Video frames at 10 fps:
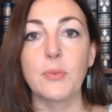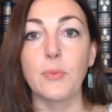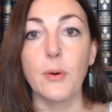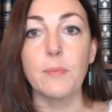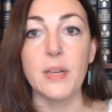
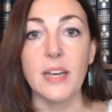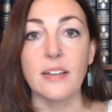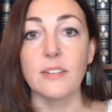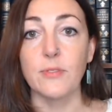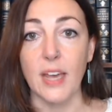won't be
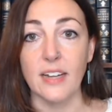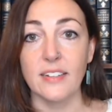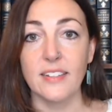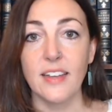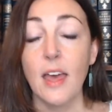as
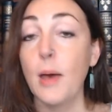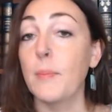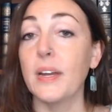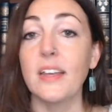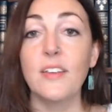advanced.
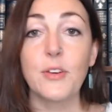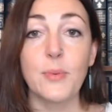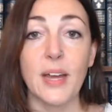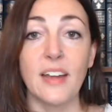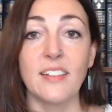But either
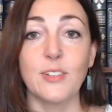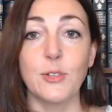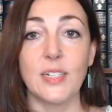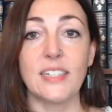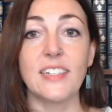way, the
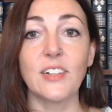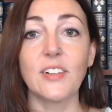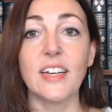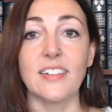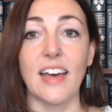students still
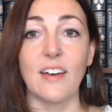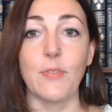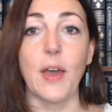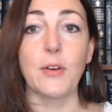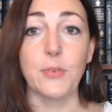get to have
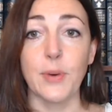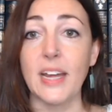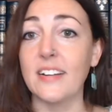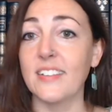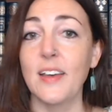that
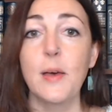great